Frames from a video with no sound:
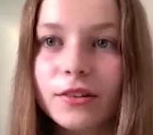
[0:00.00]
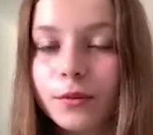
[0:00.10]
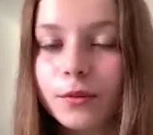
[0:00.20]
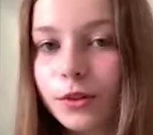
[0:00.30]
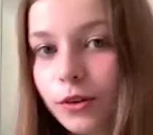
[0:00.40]

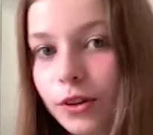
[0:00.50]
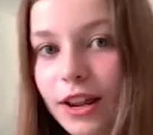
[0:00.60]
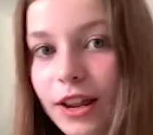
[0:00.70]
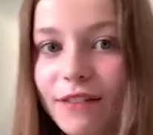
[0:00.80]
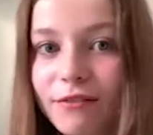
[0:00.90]
your like
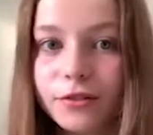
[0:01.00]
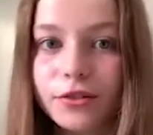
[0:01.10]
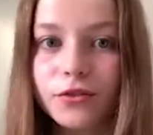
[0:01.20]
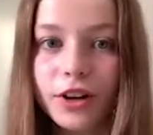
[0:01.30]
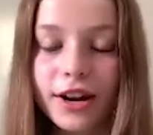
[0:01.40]
levels
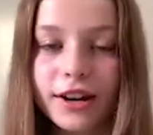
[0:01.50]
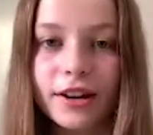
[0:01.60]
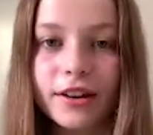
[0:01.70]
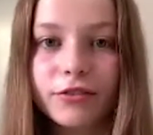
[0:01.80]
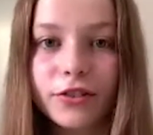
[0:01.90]
of
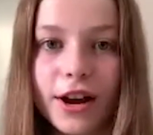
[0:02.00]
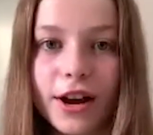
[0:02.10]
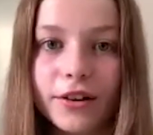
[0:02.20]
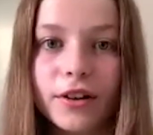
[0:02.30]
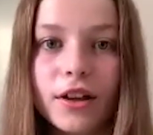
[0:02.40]
training
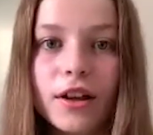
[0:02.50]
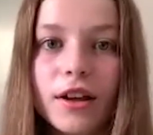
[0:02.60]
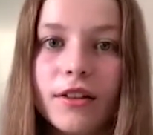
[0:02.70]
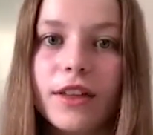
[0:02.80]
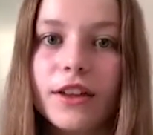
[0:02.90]
throughout,
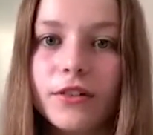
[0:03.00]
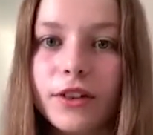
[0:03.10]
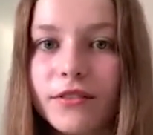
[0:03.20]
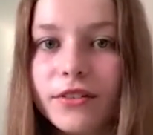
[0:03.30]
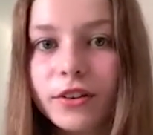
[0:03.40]
then you're
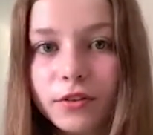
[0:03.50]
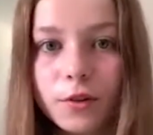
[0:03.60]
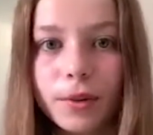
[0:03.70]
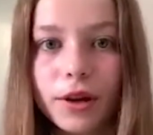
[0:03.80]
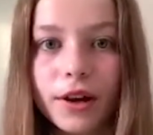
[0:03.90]
never going to
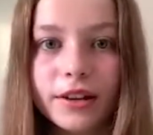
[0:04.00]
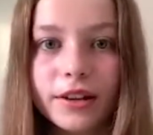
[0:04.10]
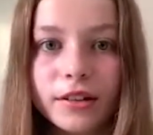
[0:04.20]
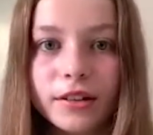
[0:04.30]
fall behind.